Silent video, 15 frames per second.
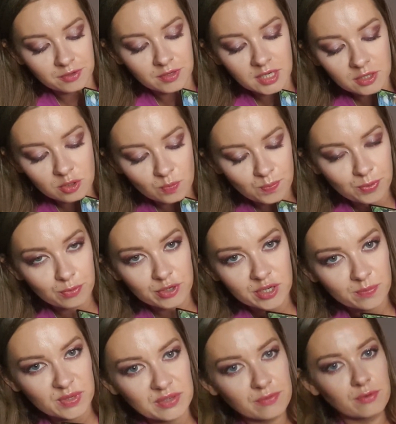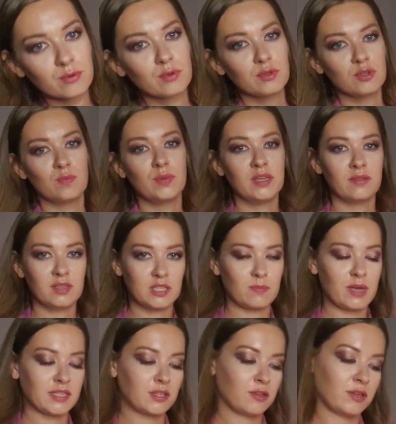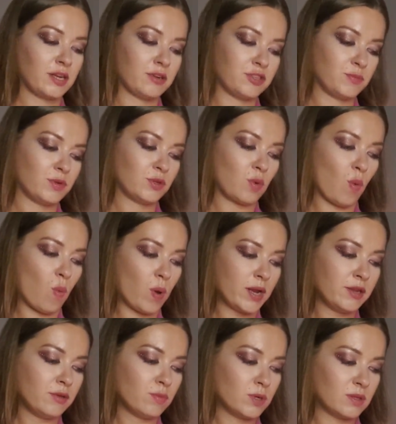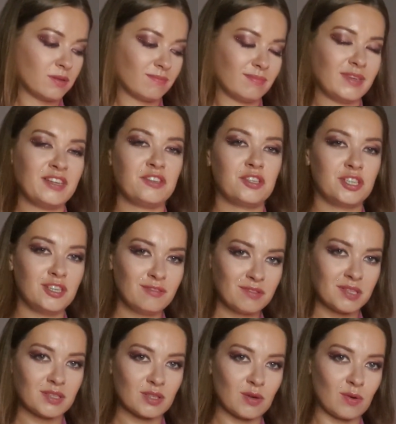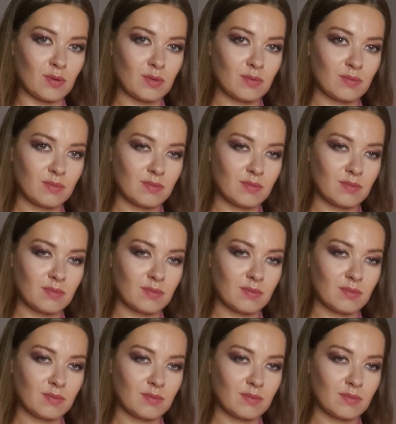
You need to push a bit through to be in this masculine energy, but when you will achieve this goal,